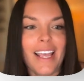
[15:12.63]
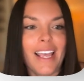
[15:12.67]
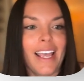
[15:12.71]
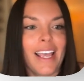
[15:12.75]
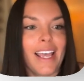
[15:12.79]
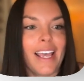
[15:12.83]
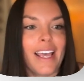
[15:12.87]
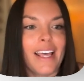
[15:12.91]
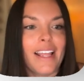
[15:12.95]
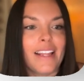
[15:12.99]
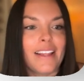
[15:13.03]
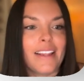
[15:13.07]

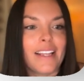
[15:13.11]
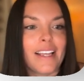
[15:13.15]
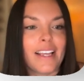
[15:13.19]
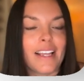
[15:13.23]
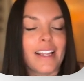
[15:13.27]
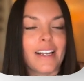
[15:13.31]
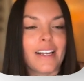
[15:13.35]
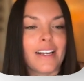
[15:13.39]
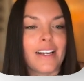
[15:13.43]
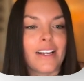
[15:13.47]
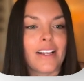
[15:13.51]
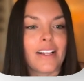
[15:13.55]
And
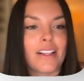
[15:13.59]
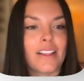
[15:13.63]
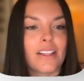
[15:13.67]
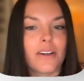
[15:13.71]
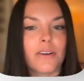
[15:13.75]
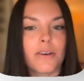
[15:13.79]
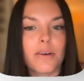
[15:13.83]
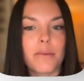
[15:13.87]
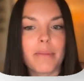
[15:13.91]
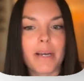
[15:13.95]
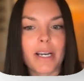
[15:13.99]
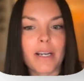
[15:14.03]
then
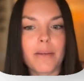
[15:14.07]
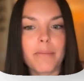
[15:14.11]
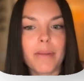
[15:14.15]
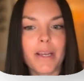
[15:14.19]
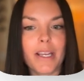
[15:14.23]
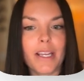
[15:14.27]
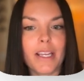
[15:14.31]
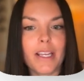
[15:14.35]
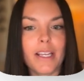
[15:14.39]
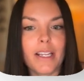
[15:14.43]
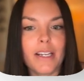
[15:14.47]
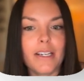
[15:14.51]
lower back
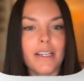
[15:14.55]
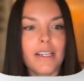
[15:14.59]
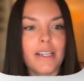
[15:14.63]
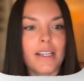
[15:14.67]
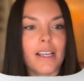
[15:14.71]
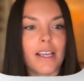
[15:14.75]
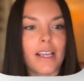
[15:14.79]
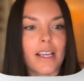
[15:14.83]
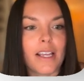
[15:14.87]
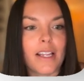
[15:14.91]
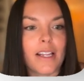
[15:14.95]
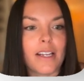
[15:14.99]
pain
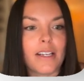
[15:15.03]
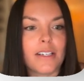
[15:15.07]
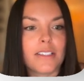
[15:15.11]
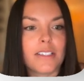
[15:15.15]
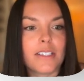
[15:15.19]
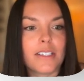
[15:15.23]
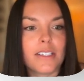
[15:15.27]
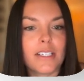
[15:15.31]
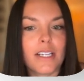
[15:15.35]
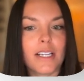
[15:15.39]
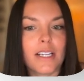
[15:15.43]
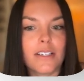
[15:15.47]
and
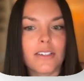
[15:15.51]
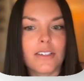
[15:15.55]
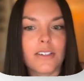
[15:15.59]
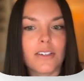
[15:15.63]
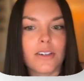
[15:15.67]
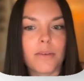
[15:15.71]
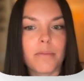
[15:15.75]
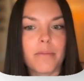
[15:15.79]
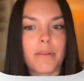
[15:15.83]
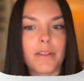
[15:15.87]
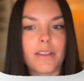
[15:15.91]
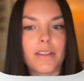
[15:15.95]

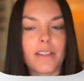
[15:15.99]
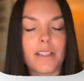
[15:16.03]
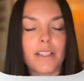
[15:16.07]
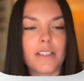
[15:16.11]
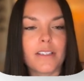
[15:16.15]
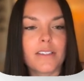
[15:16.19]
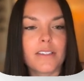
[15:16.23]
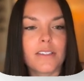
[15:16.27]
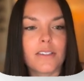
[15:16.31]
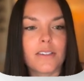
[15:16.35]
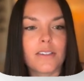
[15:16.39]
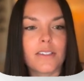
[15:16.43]

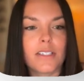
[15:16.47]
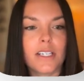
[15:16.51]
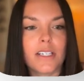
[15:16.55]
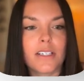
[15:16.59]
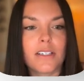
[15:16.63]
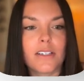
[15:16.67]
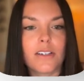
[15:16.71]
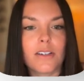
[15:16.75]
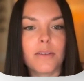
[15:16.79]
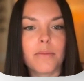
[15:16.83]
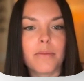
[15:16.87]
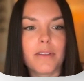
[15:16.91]
tendinopathies. So
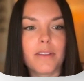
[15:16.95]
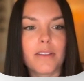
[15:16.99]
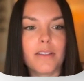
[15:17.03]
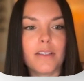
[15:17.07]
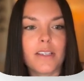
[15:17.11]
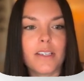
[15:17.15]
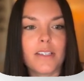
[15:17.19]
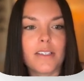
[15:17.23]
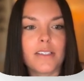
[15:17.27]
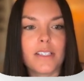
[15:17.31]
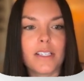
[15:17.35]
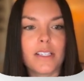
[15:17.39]

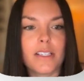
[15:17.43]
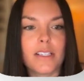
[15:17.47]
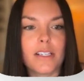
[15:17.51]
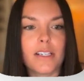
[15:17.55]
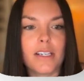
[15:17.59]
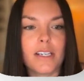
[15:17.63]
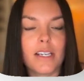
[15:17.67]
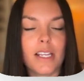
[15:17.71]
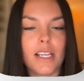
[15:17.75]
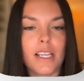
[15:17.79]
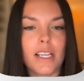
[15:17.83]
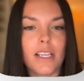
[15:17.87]
tendinopathies in the
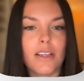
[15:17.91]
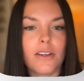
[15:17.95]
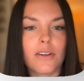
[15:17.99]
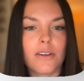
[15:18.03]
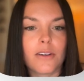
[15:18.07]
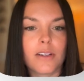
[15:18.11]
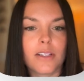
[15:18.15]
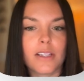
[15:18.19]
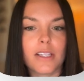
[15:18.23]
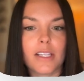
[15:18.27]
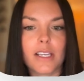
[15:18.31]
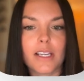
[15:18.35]
knee or
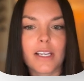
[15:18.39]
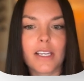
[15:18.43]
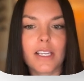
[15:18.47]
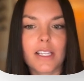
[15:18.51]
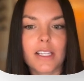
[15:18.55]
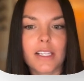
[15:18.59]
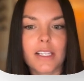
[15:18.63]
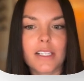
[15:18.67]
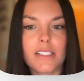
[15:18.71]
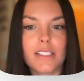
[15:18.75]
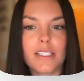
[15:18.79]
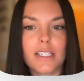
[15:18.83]
in the
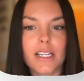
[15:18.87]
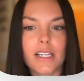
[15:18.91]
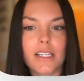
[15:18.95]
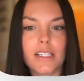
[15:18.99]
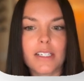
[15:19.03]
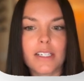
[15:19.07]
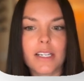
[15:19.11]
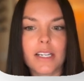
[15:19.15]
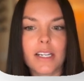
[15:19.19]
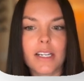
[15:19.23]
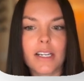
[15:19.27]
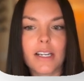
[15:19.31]
Achilles
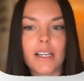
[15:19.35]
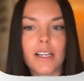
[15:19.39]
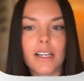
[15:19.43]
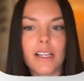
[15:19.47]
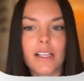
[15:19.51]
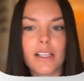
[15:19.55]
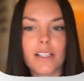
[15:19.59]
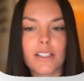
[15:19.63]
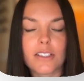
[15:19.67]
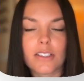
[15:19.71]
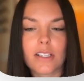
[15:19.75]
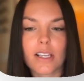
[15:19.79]
tendon
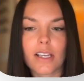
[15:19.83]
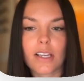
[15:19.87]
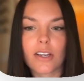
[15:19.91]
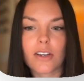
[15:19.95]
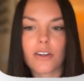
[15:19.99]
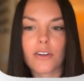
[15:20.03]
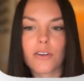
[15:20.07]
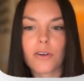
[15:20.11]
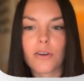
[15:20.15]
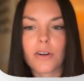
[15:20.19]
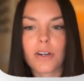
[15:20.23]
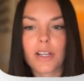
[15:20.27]
is like a
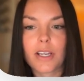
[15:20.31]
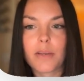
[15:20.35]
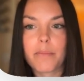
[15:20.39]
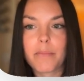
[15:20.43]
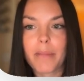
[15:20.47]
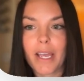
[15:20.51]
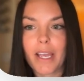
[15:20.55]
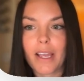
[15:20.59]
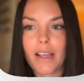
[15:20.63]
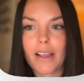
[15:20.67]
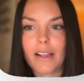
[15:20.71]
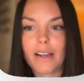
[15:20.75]
chronic
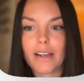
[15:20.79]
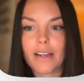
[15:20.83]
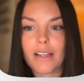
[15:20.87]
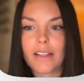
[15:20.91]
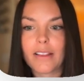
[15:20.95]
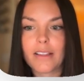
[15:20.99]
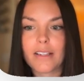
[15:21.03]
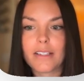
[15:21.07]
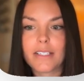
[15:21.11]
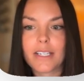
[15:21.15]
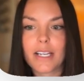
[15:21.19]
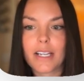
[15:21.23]
pain
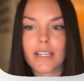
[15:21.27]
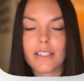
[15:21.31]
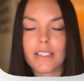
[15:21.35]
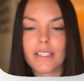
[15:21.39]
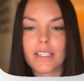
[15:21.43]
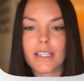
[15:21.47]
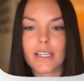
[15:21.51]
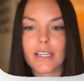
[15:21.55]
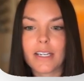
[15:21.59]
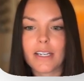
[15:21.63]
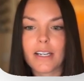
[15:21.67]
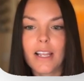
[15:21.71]
in the
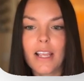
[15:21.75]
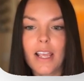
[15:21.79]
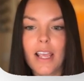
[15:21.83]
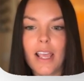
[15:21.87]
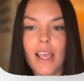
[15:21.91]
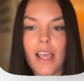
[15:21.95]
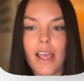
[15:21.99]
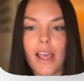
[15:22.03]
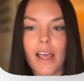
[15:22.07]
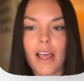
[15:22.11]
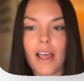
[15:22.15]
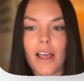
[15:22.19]
tendon,
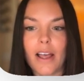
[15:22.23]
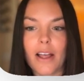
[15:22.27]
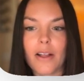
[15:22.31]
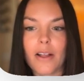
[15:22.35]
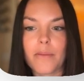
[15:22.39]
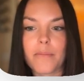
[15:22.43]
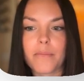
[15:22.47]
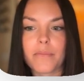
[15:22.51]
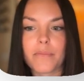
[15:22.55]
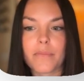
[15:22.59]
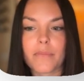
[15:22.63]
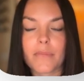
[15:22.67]

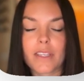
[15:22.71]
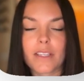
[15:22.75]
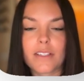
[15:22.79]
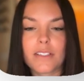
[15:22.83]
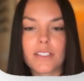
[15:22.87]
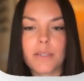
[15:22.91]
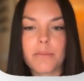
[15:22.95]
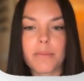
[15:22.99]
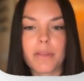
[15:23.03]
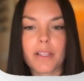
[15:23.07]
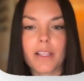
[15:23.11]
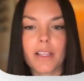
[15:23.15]

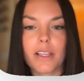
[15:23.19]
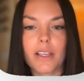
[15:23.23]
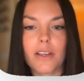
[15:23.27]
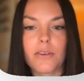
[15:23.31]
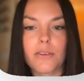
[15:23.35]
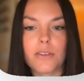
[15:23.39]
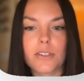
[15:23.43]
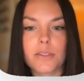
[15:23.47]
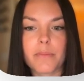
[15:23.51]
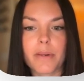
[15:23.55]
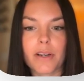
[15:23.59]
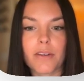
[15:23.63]
typically
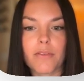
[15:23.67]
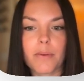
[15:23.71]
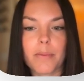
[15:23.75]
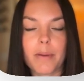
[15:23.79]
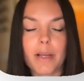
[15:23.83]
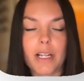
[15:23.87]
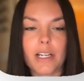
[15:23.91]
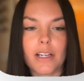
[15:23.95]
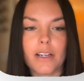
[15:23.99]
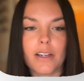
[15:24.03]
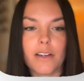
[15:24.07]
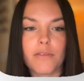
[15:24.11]
caused by
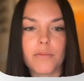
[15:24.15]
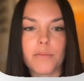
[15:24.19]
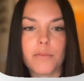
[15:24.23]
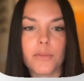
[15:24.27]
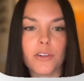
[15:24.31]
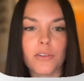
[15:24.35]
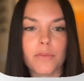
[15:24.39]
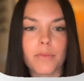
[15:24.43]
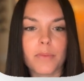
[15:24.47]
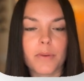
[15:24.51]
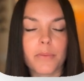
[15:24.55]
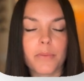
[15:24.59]
repetitive
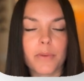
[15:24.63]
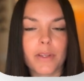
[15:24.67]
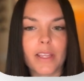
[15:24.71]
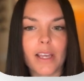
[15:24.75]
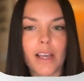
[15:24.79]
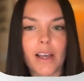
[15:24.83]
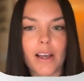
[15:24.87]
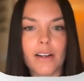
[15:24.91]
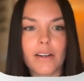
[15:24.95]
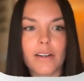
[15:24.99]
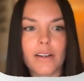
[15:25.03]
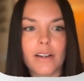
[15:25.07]
movement
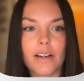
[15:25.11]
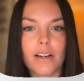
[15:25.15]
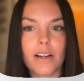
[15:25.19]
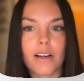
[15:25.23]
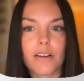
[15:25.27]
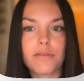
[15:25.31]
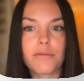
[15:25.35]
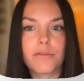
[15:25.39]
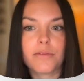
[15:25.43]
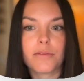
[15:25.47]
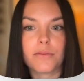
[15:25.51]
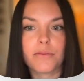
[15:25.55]
without
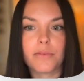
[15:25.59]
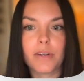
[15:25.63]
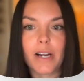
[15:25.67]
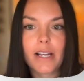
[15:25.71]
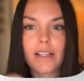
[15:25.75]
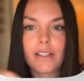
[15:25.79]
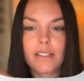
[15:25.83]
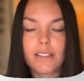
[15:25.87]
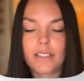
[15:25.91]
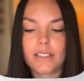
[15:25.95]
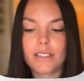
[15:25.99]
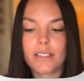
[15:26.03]
enough
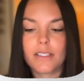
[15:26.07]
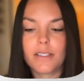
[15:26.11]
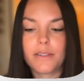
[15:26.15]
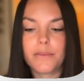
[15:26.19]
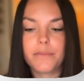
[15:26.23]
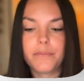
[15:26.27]
rest.